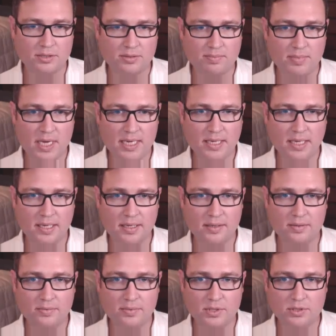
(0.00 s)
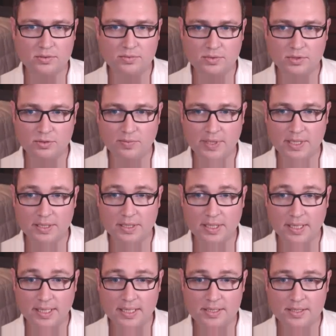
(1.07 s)
the model's making, which
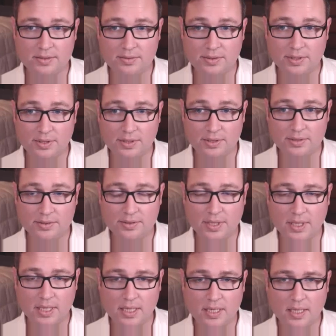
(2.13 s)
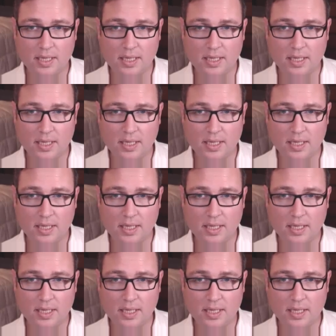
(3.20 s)
we could dig into a little.